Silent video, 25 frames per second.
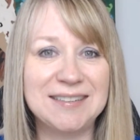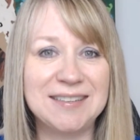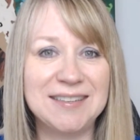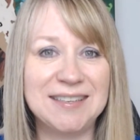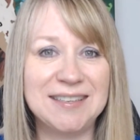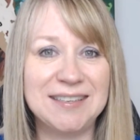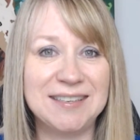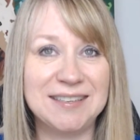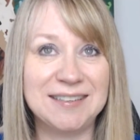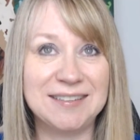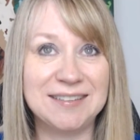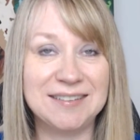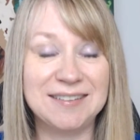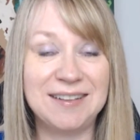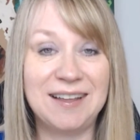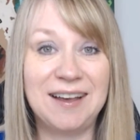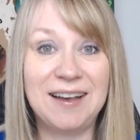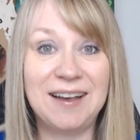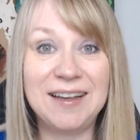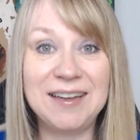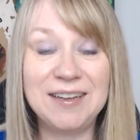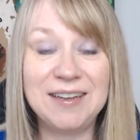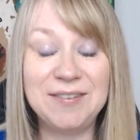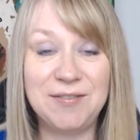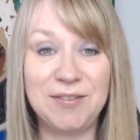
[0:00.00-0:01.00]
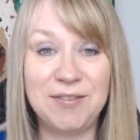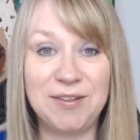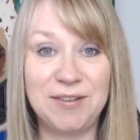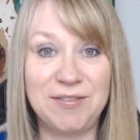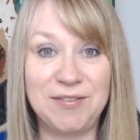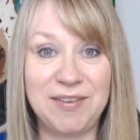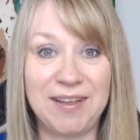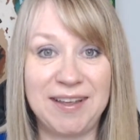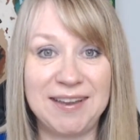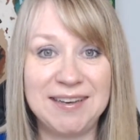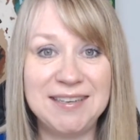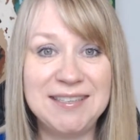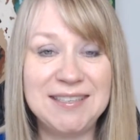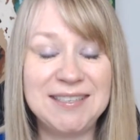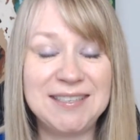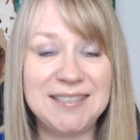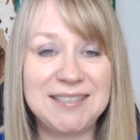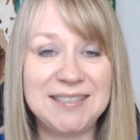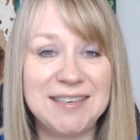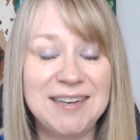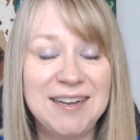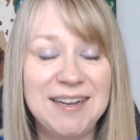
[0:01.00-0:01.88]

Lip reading: in a live event